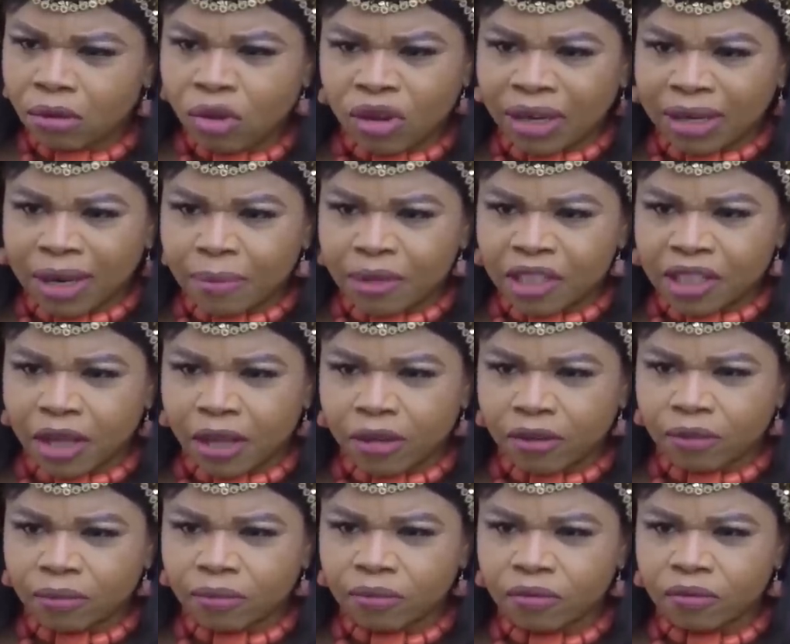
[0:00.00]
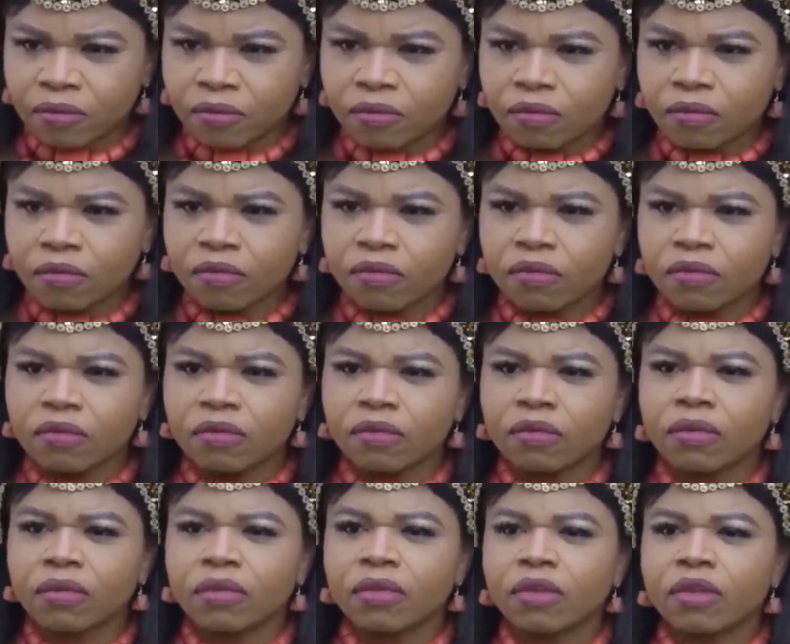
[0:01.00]
Look, let me tell you.
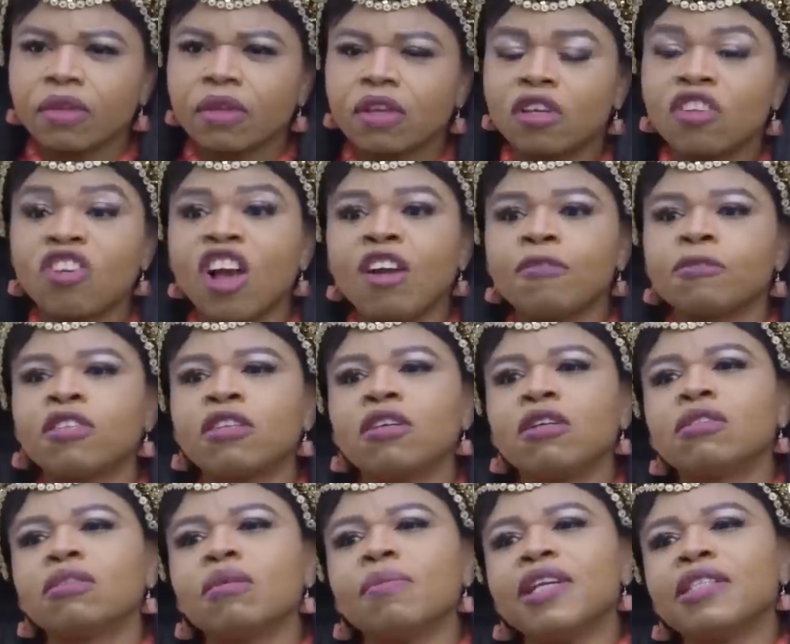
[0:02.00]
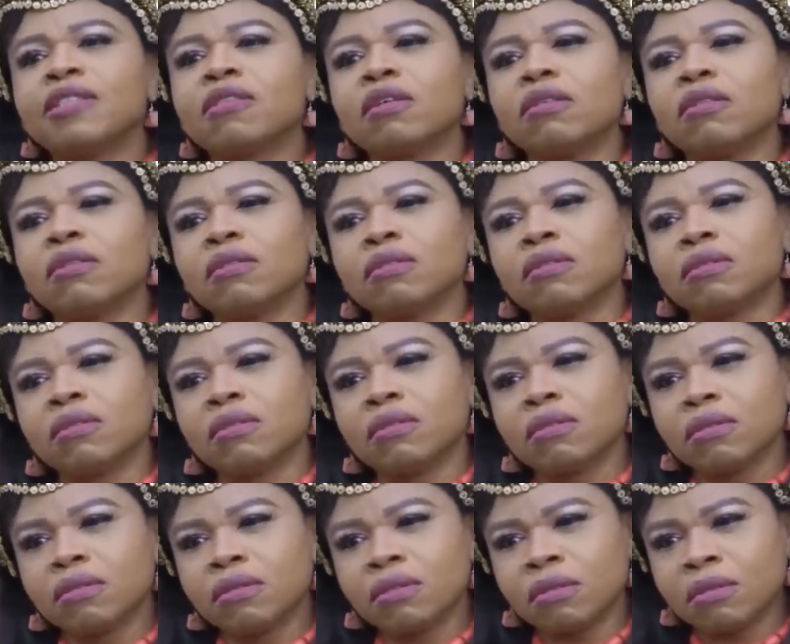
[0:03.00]
You have to go to my son
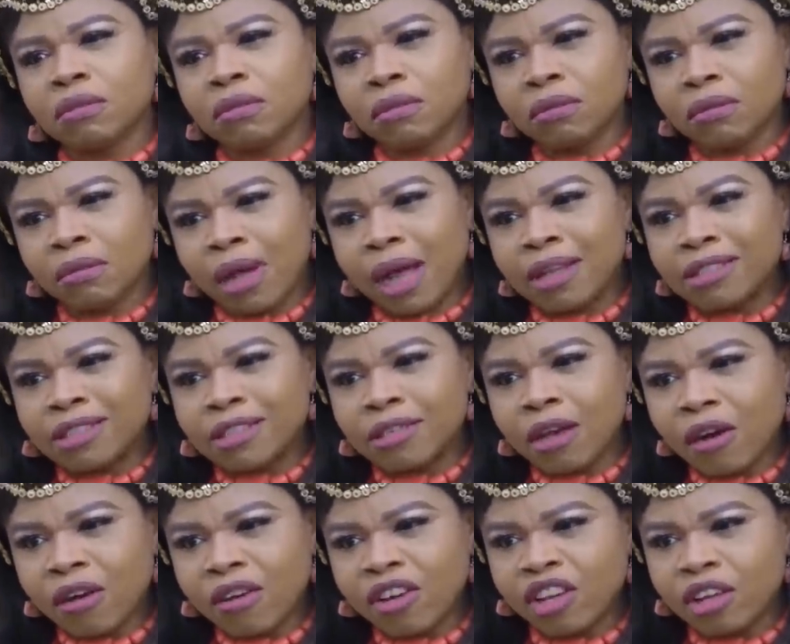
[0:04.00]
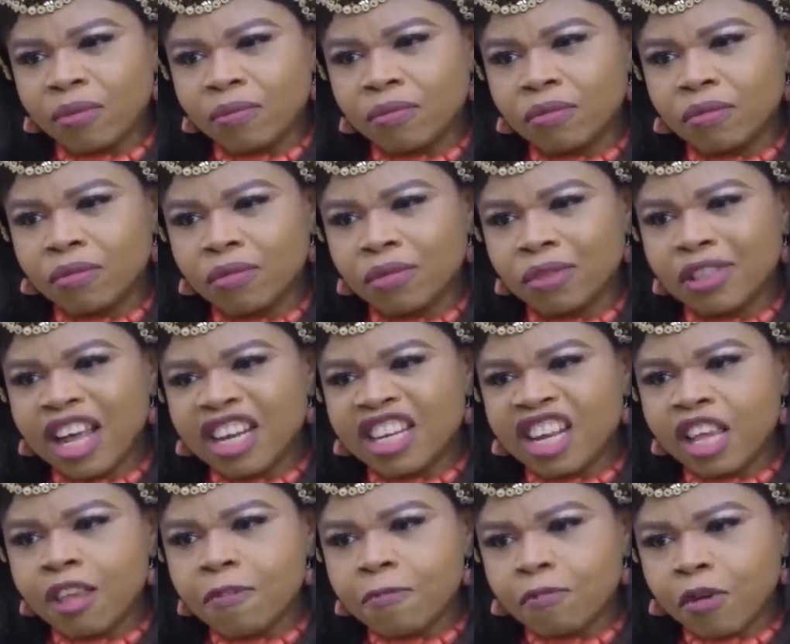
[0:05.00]
and tell him that
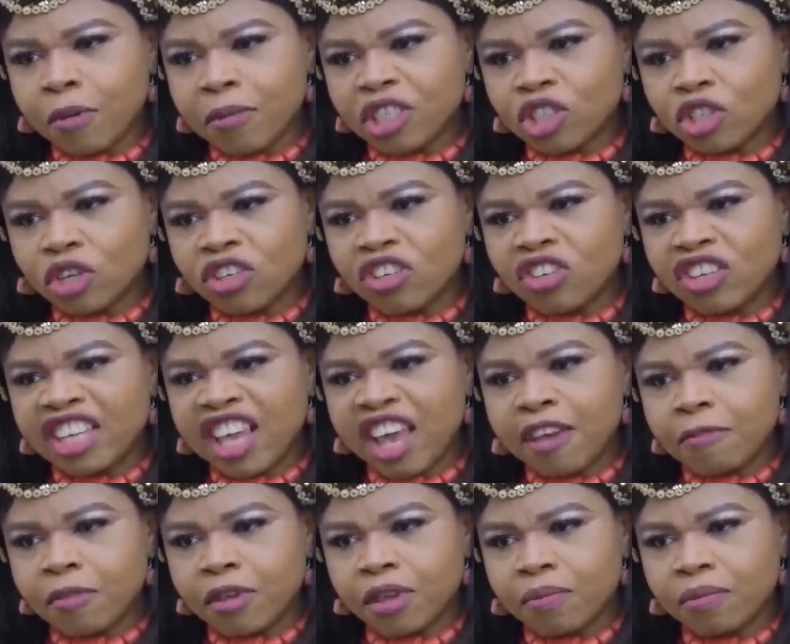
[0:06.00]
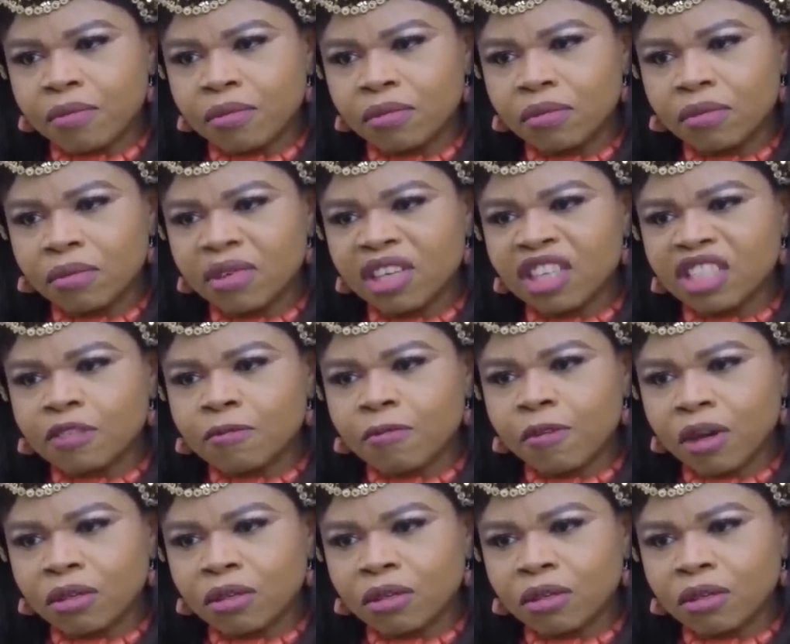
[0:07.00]
the information you gave him is